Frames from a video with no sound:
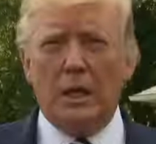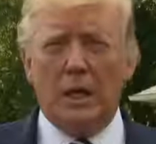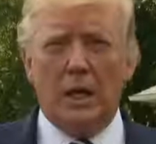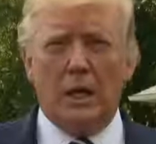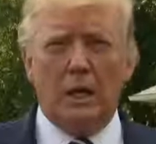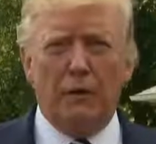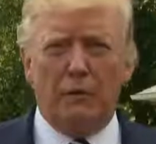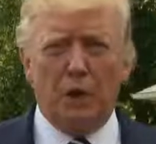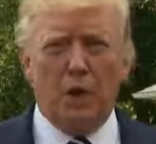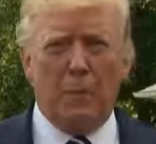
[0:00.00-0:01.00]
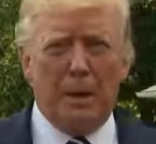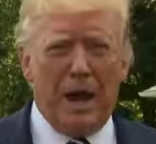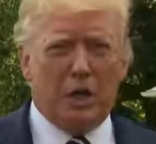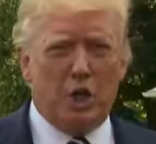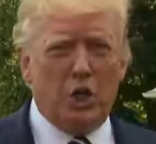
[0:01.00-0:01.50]
Yeah, if you go
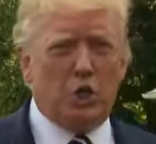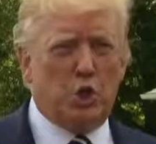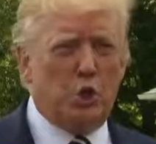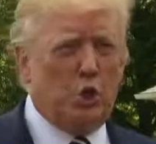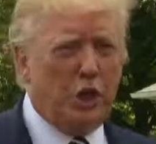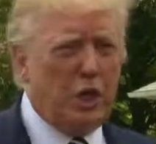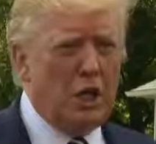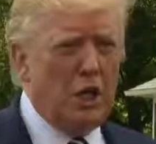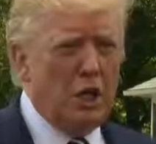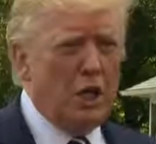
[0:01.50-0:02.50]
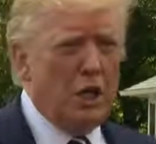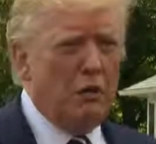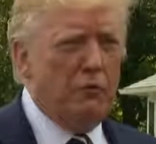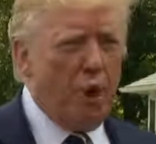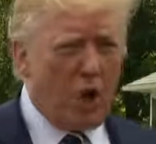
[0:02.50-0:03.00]
back into the
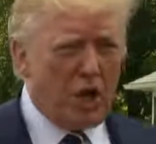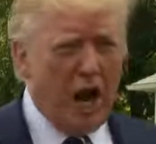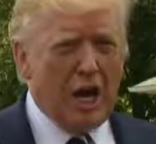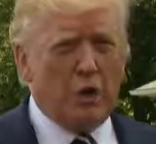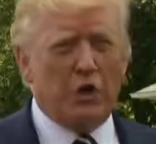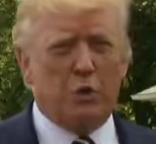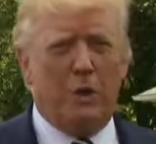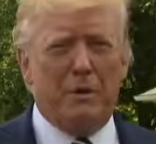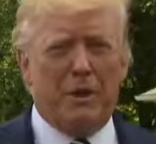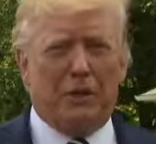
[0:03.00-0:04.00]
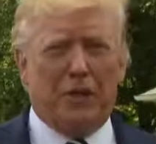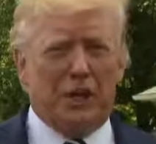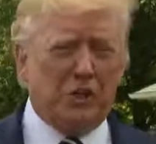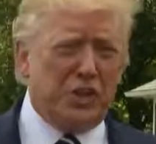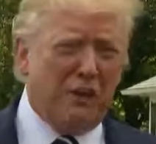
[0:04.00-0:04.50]
four congresswomen, the
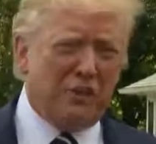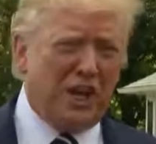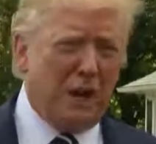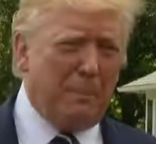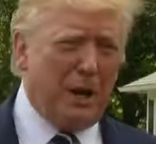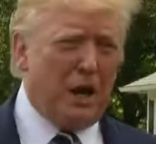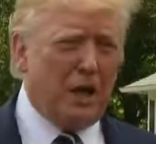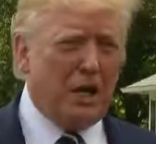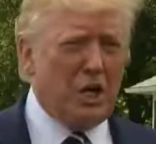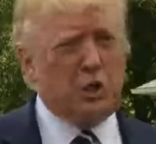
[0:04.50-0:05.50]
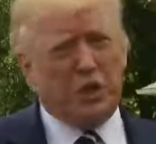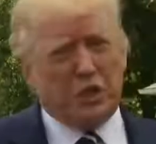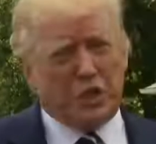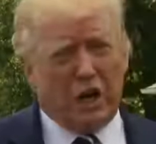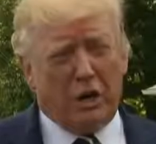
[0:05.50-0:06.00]
things they've said about our
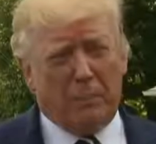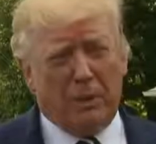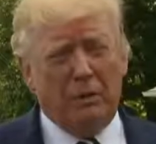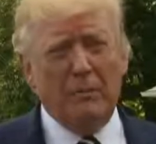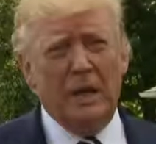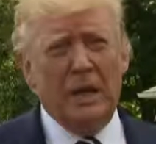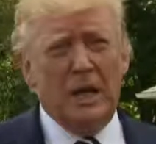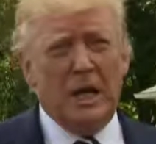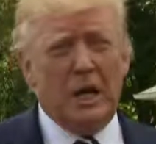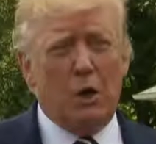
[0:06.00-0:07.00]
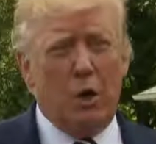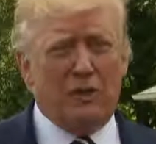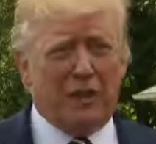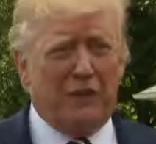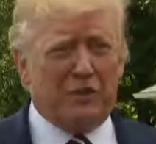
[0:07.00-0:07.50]
country are terrible. Uh,
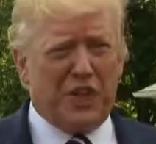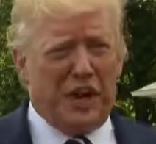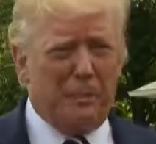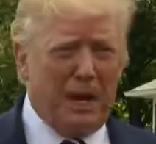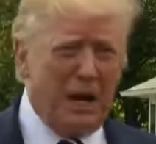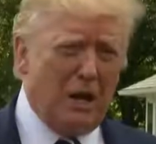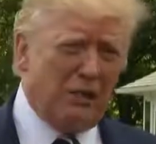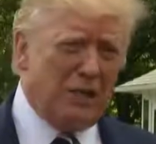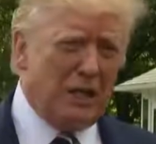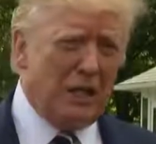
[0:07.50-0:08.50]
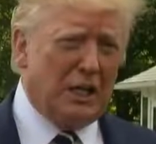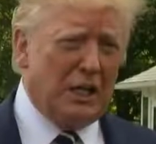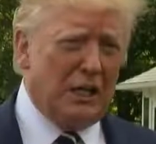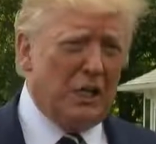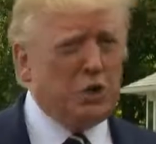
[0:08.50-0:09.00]
what they've said about
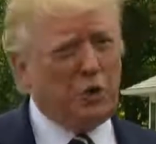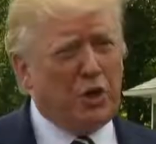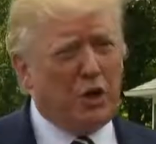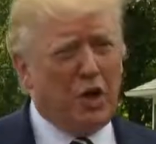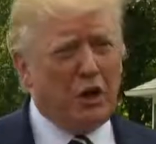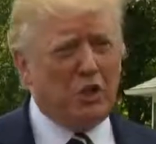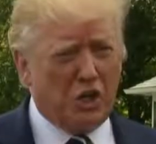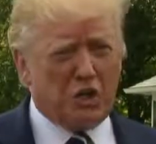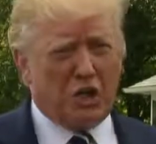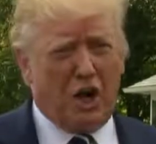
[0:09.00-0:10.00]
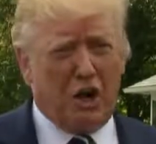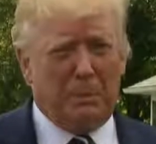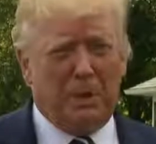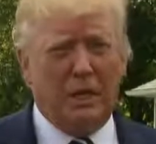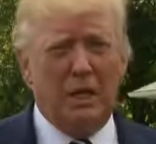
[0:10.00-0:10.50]
uh, Israel are just
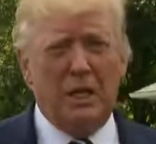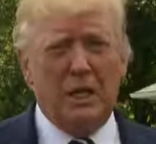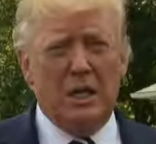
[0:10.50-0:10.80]
terrible.